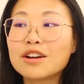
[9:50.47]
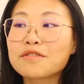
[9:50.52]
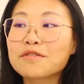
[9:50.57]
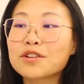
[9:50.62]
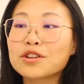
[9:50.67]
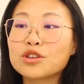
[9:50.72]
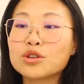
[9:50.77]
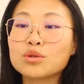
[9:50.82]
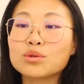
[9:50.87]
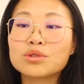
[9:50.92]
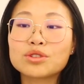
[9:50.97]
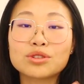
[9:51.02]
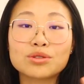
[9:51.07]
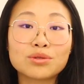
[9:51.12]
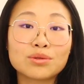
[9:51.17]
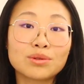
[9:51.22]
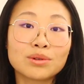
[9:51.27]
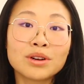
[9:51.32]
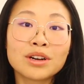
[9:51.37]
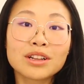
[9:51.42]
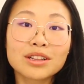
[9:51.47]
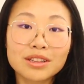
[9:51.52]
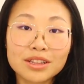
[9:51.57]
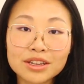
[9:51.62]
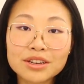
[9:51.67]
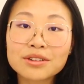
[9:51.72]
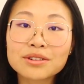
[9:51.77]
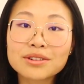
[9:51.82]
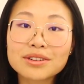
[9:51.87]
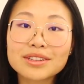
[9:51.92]
for you to
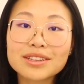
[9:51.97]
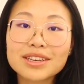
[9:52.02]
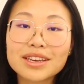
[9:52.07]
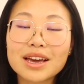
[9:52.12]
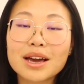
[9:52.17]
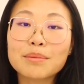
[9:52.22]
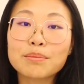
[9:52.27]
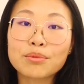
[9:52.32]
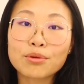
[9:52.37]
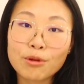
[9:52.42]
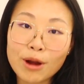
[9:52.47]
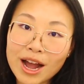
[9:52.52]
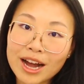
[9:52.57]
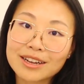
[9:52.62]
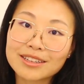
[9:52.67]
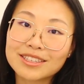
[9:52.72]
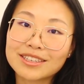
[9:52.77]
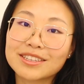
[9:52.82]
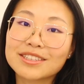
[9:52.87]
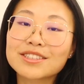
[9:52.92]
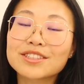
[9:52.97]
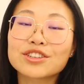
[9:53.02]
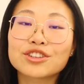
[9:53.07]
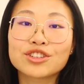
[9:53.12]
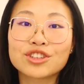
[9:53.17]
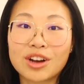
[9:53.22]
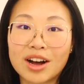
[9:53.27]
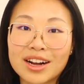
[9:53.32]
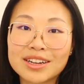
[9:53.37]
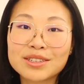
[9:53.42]
literally practice the
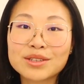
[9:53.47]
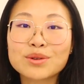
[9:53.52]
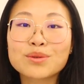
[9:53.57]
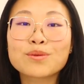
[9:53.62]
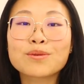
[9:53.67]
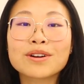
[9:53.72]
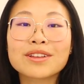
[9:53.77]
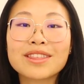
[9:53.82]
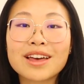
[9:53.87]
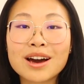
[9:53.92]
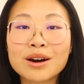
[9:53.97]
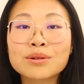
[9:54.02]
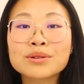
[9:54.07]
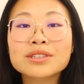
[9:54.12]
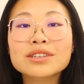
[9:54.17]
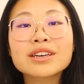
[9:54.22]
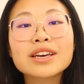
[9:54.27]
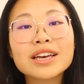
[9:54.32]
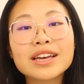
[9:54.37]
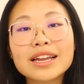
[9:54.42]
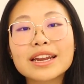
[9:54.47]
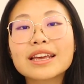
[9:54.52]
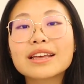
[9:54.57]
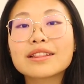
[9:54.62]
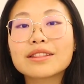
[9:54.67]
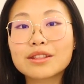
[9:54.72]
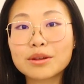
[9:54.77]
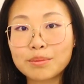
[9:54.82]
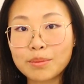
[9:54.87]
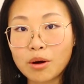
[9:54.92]
shot without
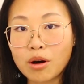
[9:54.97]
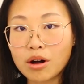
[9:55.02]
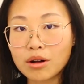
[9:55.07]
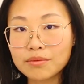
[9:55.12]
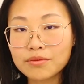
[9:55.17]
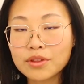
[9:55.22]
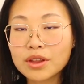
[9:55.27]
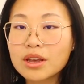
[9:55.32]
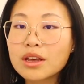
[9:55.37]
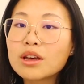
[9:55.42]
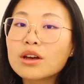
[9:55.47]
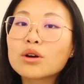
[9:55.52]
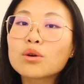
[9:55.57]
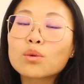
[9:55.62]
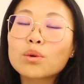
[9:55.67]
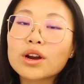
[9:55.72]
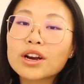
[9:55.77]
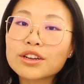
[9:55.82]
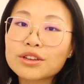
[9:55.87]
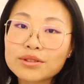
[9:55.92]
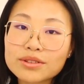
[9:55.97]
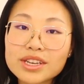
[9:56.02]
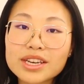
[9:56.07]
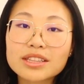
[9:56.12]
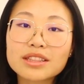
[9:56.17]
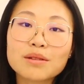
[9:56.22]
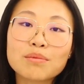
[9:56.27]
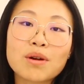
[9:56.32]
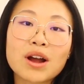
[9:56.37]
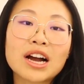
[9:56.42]
hitting the ball. Where you
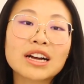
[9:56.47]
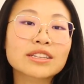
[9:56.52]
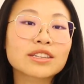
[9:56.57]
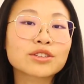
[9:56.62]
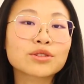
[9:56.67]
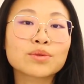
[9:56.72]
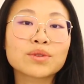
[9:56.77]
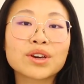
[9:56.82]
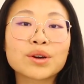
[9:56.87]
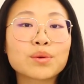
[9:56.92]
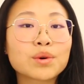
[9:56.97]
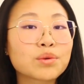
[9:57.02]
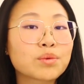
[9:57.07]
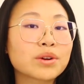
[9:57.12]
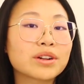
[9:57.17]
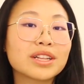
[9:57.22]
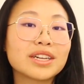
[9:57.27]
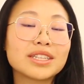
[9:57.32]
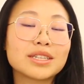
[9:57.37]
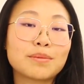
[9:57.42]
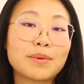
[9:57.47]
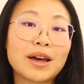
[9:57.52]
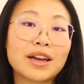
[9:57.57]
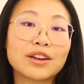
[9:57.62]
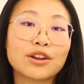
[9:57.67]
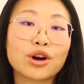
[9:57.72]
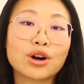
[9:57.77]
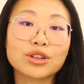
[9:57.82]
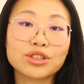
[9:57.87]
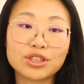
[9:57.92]
take the practice swing will really
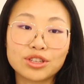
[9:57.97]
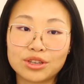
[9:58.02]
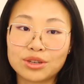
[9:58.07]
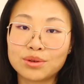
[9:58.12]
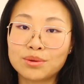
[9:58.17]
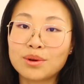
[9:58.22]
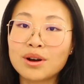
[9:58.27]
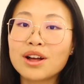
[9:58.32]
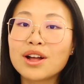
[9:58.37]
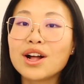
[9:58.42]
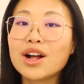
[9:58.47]
depend on you.